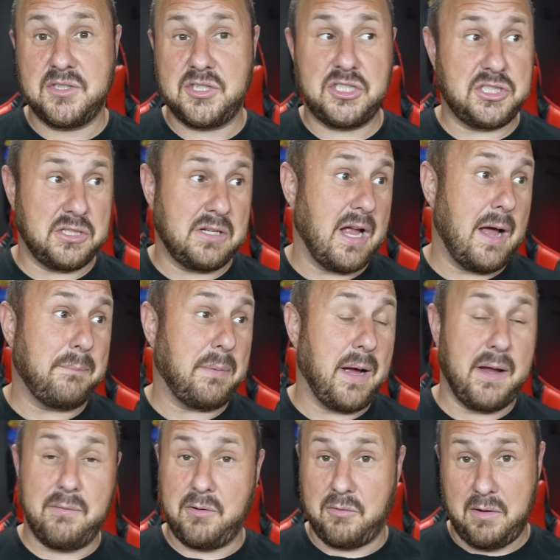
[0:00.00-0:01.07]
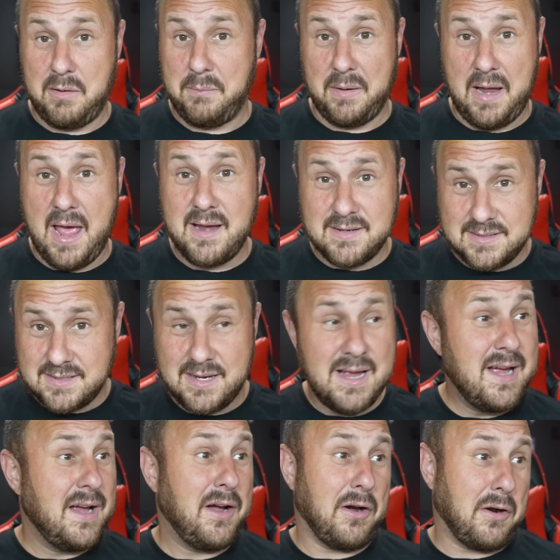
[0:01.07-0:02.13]
She should not buy green bananas.
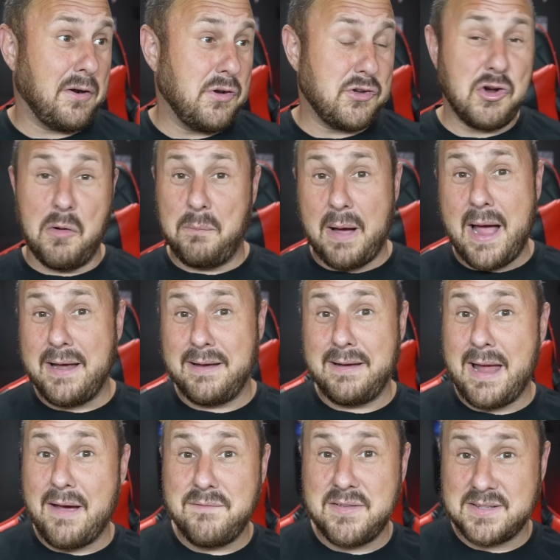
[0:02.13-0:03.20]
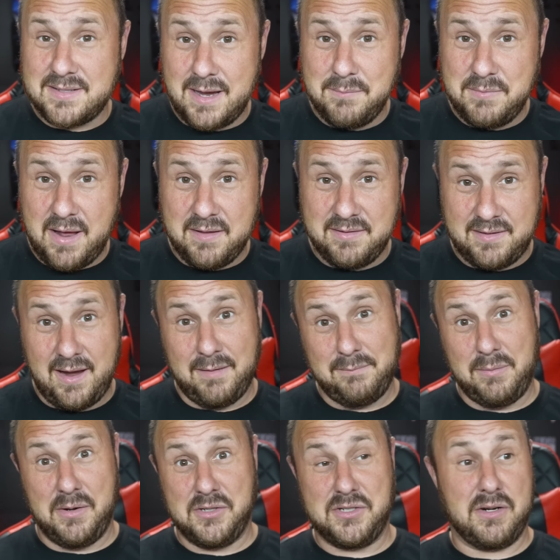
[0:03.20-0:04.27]
Her and Joe Biden have the same death date,
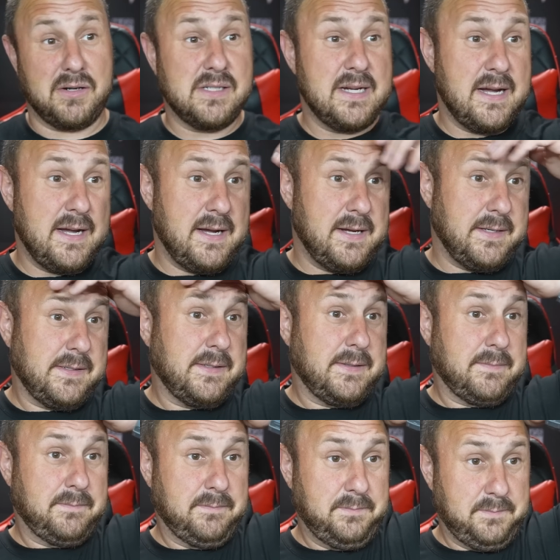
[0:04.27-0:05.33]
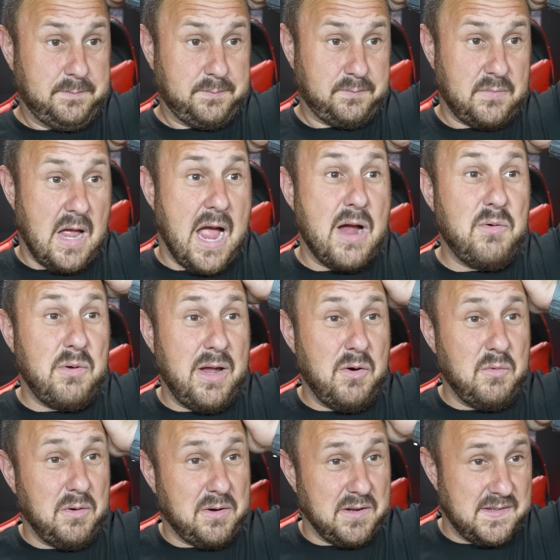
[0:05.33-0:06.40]
pretty sure.
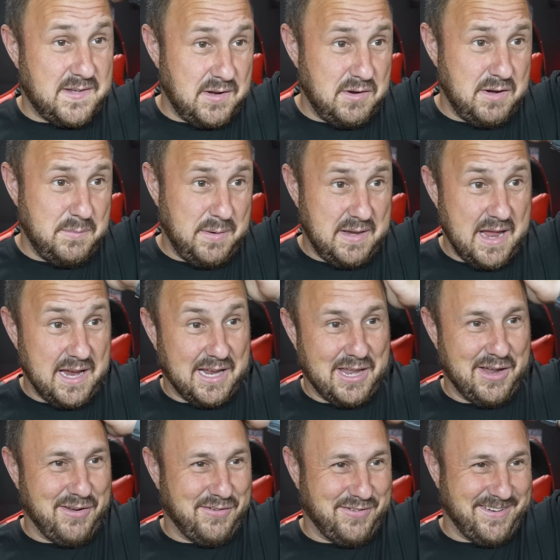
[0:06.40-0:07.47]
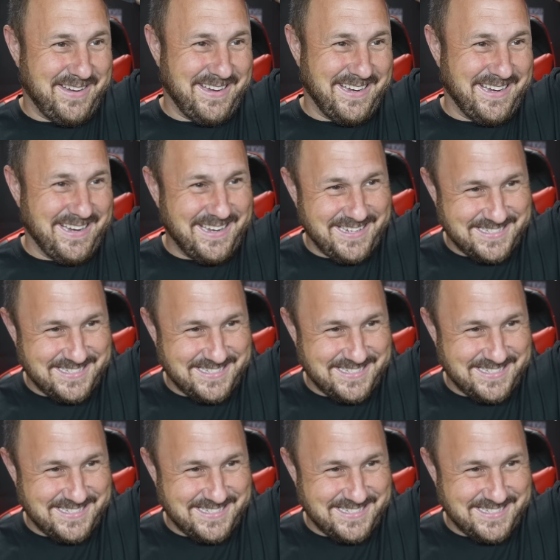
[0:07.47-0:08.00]
It will continue to be negative.